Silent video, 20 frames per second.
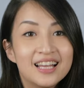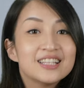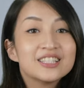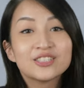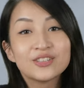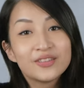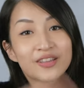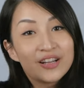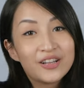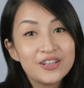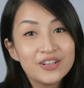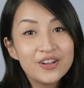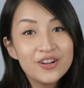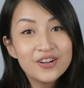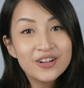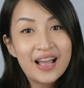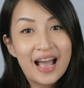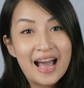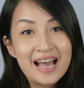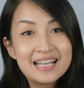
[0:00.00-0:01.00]
So there you
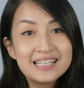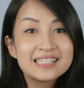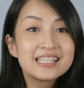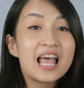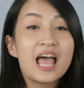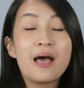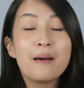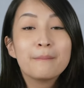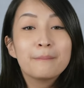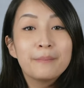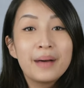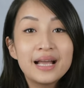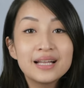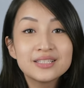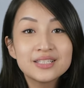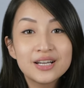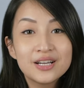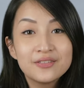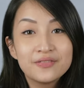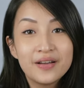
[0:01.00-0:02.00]
go, guys. My
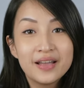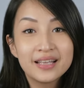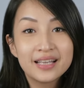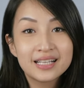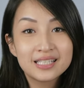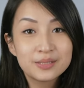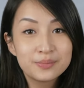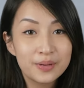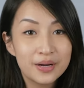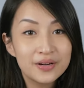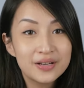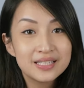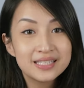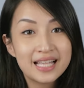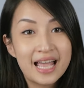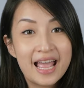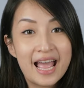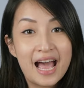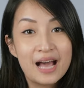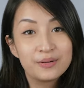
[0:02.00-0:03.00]
terrifying experience
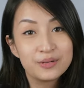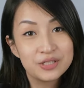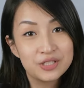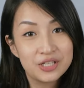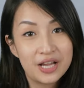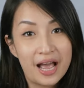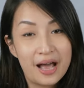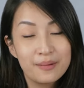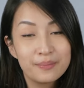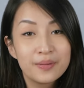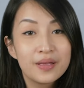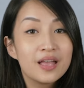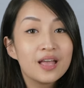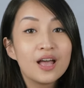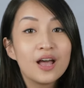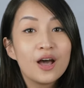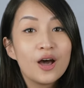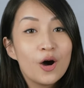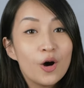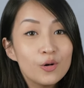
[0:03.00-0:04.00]
I had with Chap.
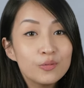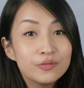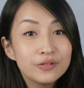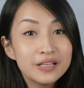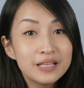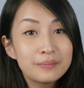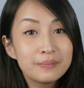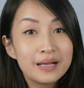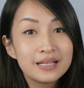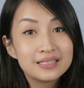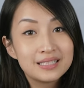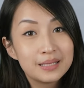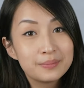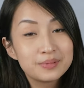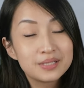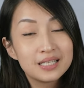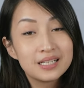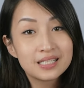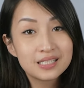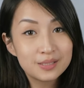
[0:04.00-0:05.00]
Hopefully my
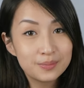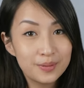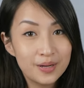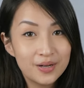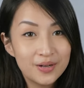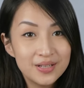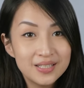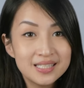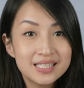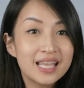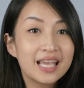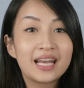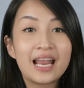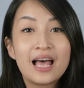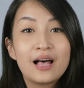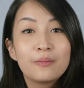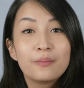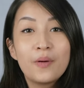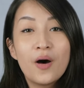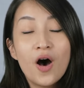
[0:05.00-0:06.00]
tips and experience can
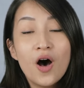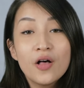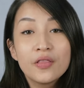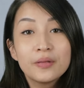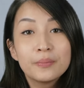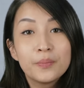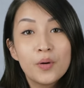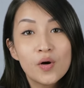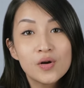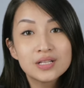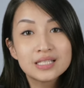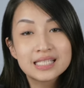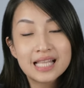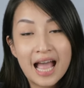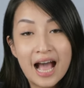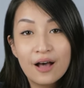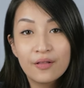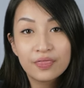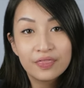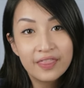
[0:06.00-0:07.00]
help all the Pawrents
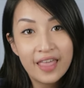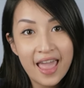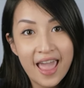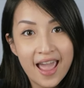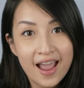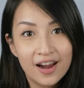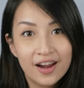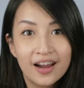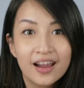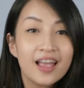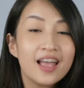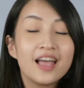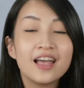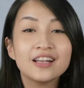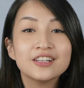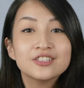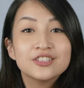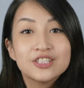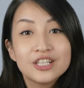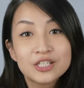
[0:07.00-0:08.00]
out there.
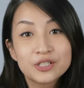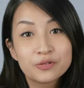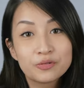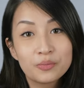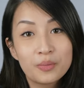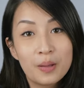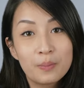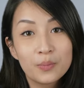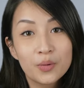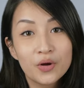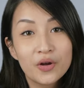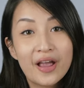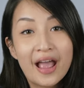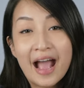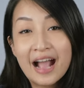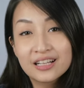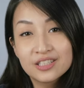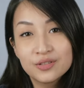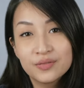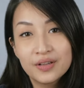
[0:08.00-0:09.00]
Just remember,
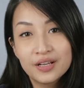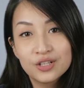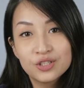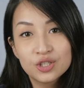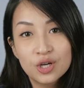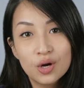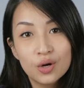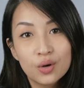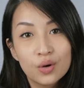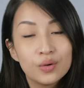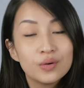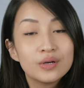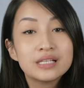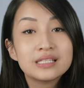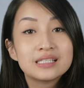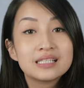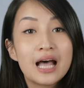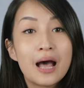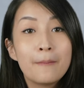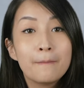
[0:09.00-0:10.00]
activated charcoal
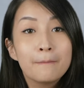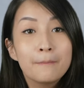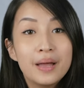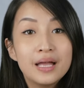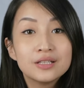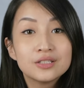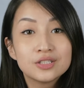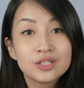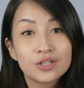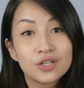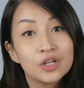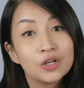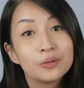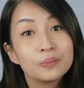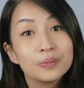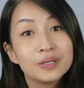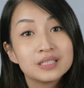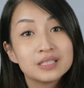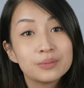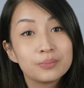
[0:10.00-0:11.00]
is not meant to cure,
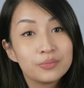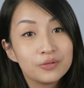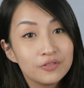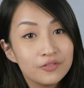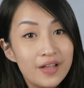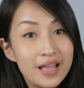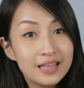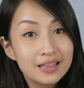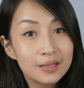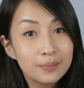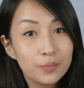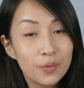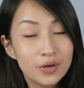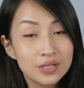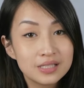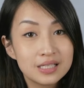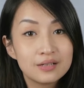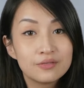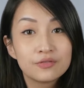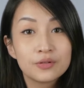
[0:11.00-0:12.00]
but to prevent the
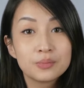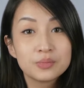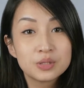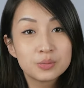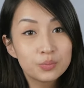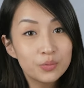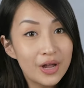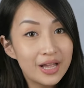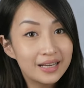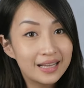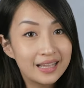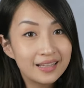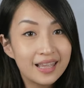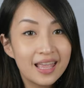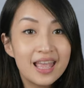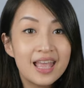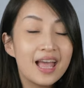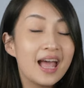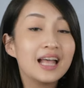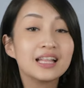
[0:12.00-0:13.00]
poison from spreading
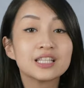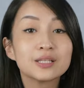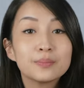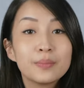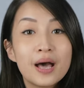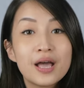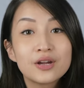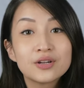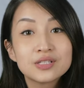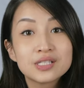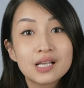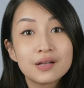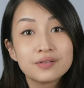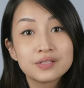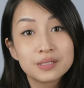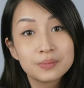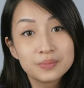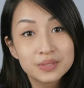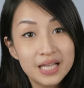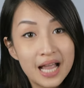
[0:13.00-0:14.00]
and to buy yourself
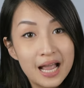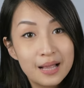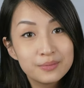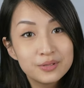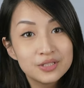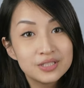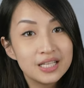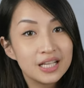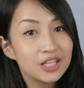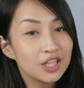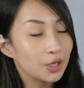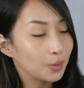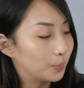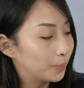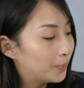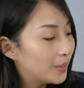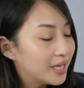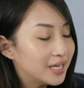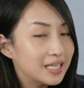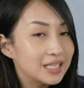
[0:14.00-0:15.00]
some time to take your
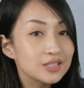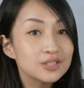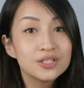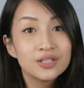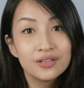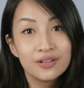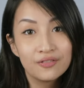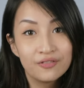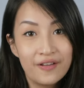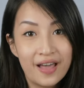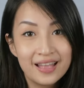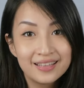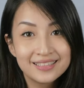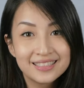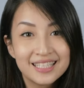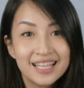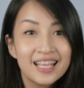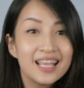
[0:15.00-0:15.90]
buddy to the vet.